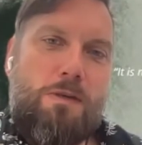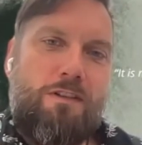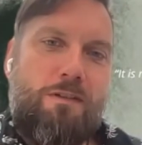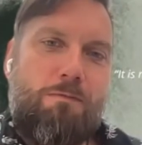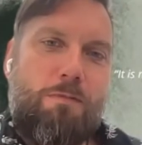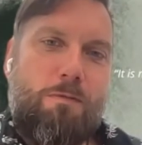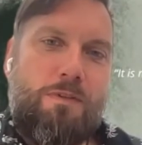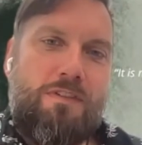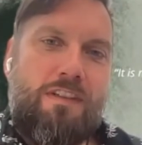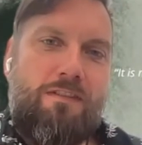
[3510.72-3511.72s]
you can
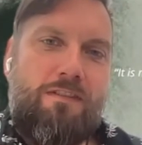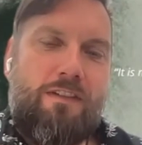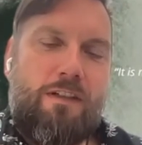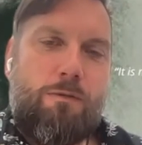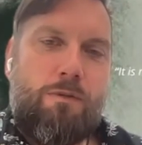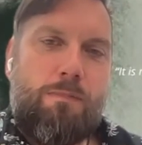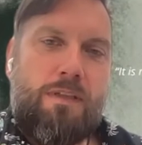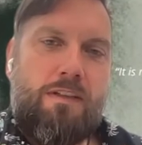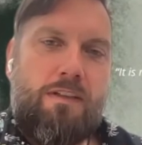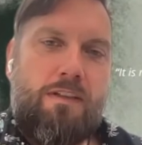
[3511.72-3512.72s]
probably see that there will
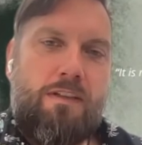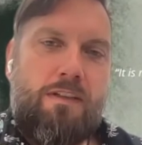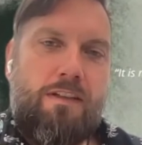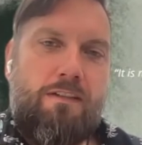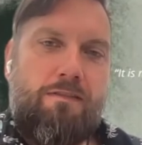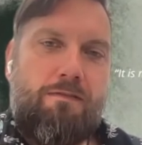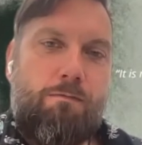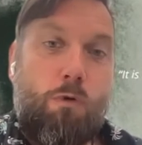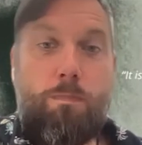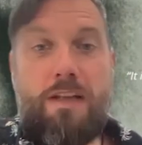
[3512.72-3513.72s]
be
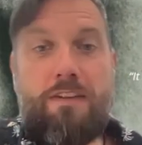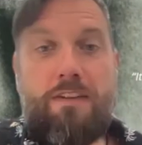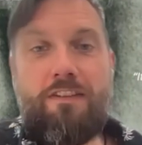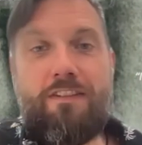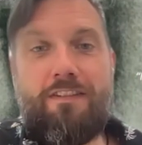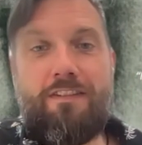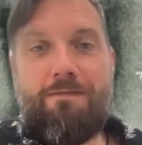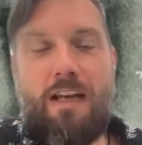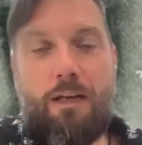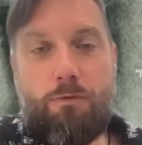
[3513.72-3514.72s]
more patents,
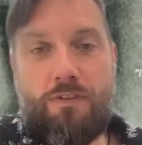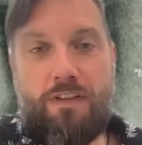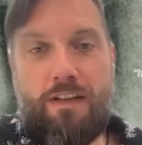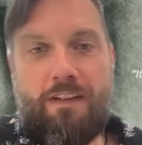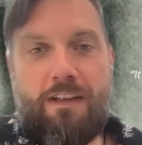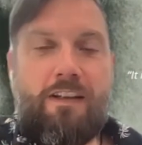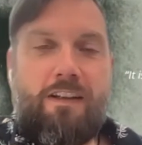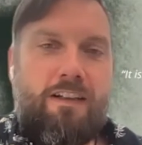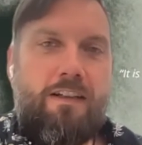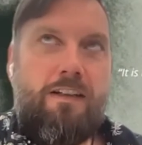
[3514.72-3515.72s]
I would say.
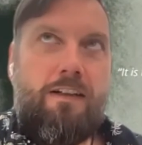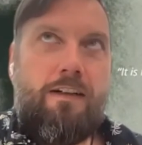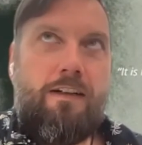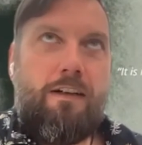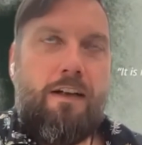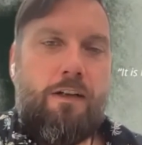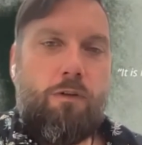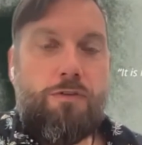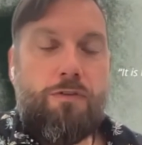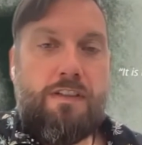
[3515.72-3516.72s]
And
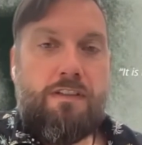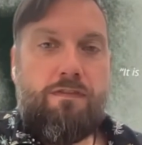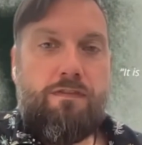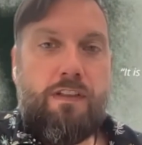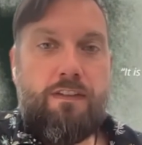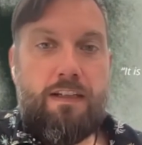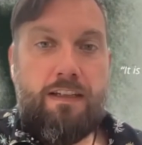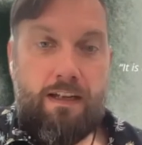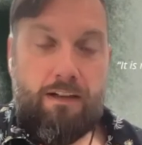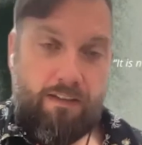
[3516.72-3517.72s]
also this
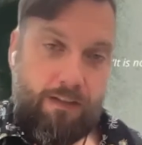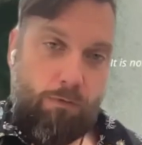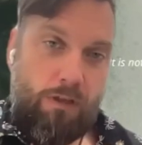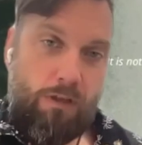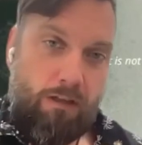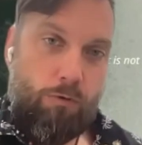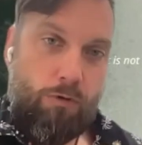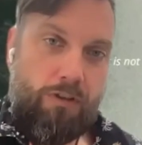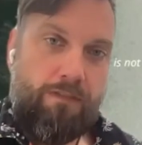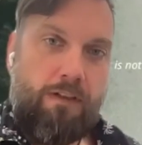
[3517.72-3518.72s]
fintech area that we are now
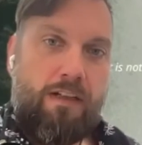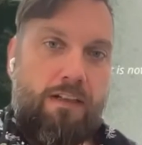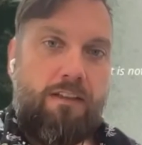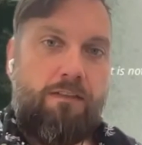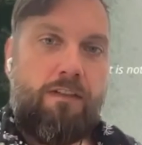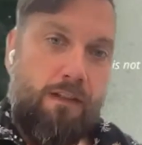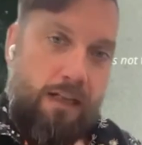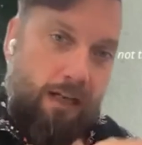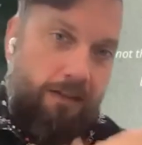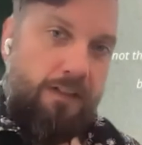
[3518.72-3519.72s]
working very actively,
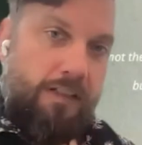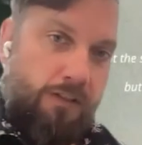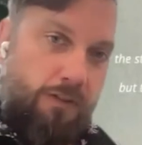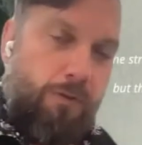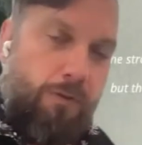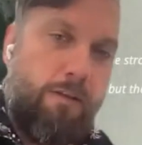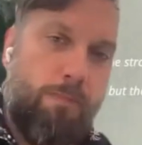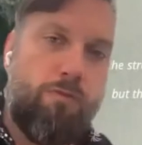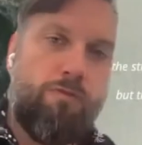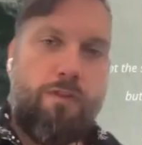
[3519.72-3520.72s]
and the gesture area,
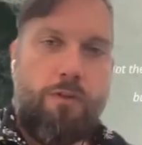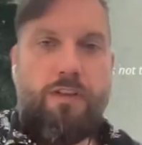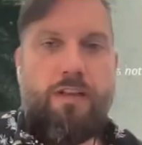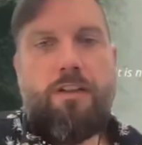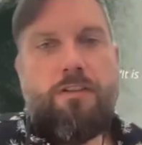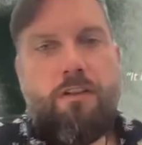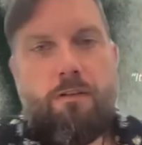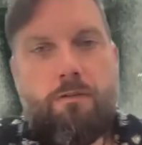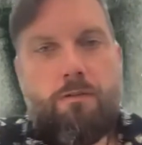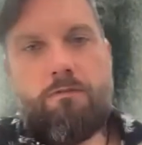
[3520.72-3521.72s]
both of those areas
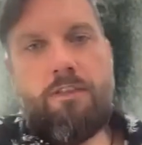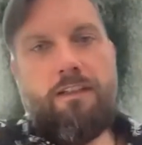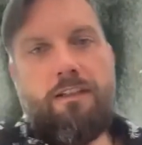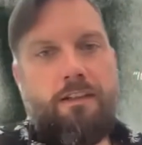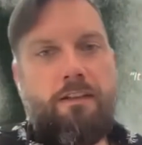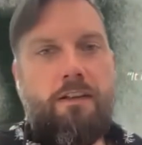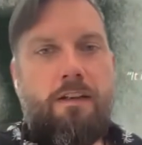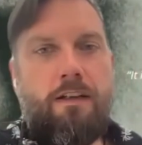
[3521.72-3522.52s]
are really